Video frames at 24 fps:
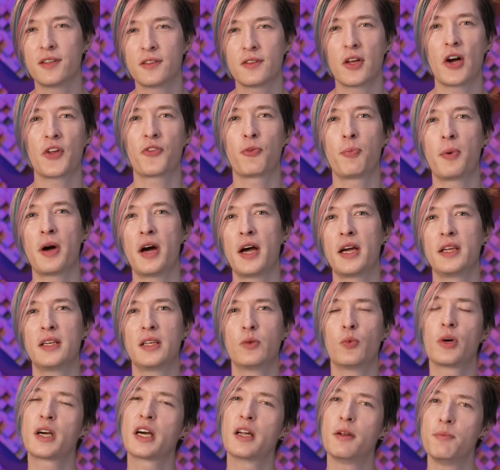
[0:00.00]
his thoughts behind
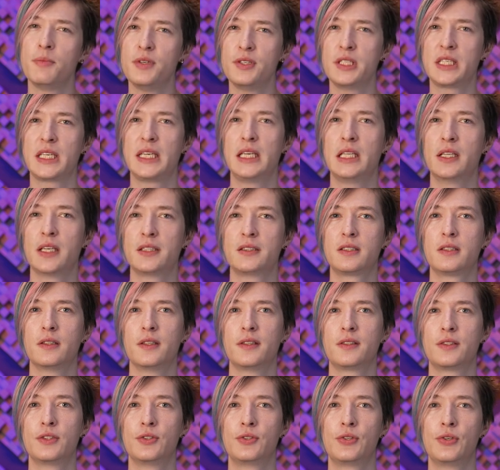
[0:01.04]
it, what kind of music he likes to
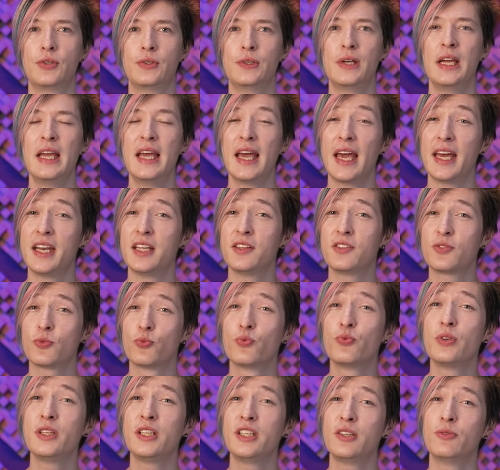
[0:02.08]
listen to. And it's
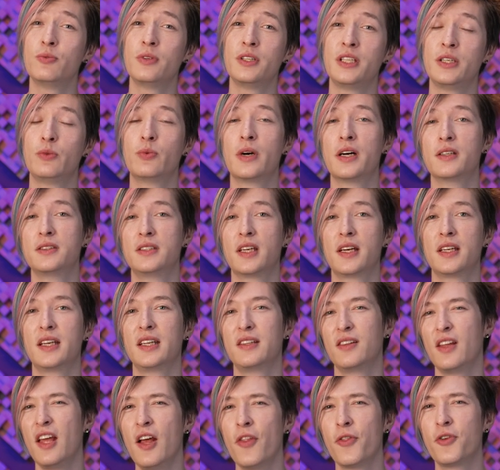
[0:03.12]
really, really well done,
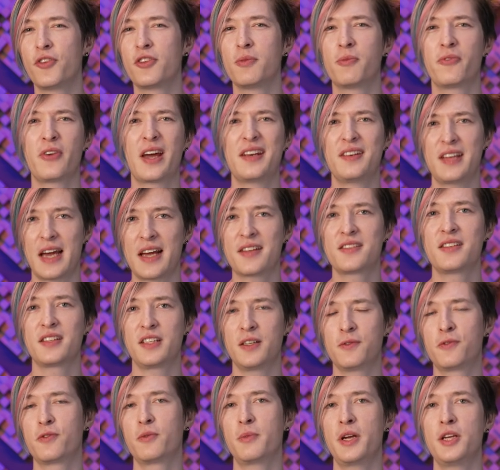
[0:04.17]
and there's some
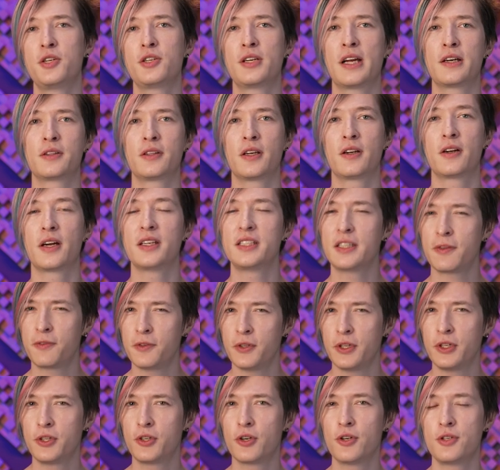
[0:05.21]
fantastic information out there. I
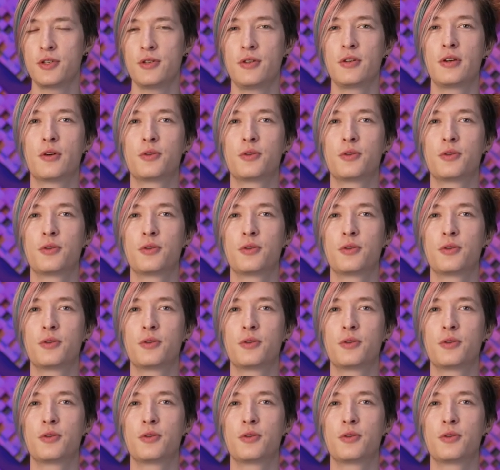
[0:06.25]
definitely encourage you to